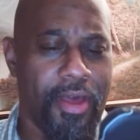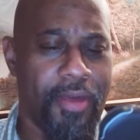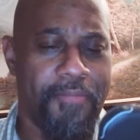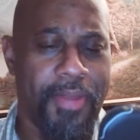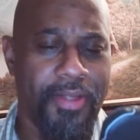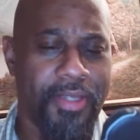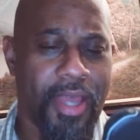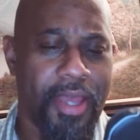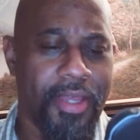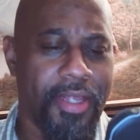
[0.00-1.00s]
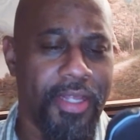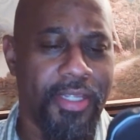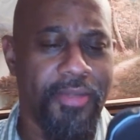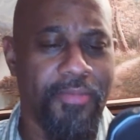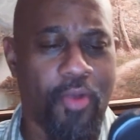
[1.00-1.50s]
Build Calculator,
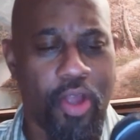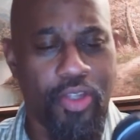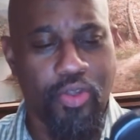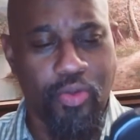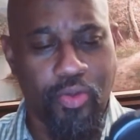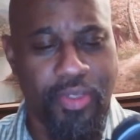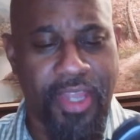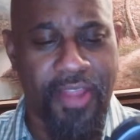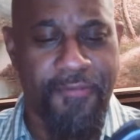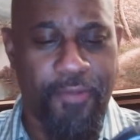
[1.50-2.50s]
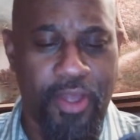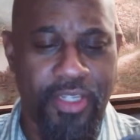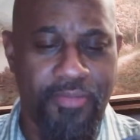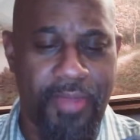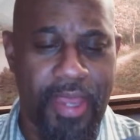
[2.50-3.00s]
Smart Tools,
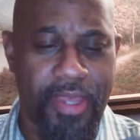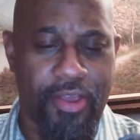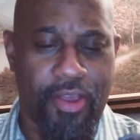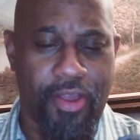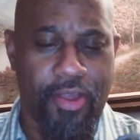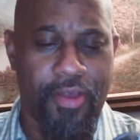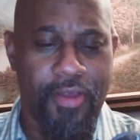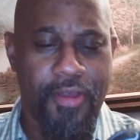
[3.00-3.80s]
Invoice Maker,